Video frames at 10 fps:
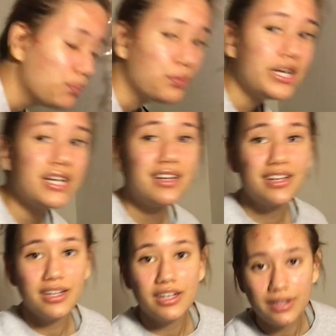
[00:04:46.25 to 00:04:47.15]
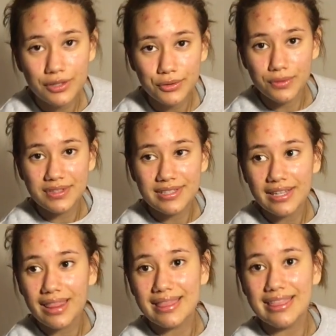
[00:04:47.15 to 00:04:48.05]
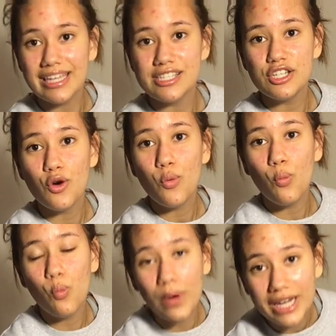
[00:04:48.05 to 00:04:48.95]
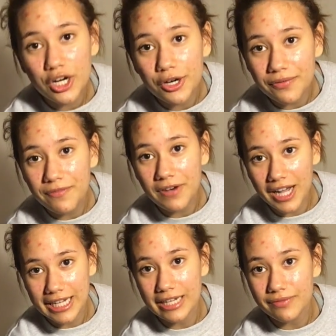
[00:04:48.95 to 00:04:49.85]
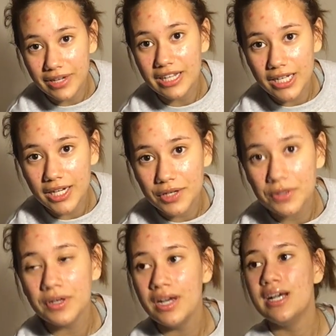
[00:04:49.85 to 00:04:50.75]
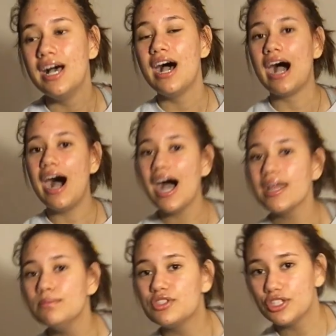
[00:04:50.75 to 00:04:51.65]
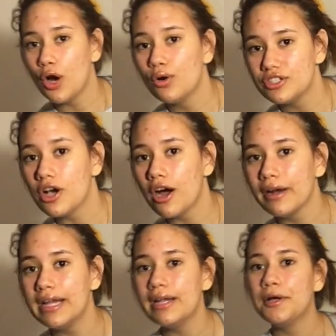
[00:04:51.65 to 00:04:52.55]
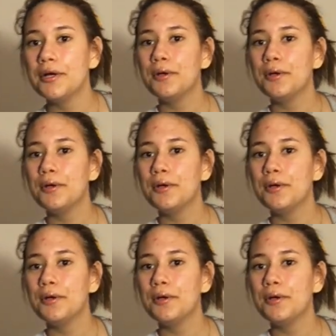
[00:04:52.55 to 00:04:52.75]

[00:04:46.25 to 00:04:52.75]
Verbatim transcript: Brick concludes this weird video. I'm so sorry.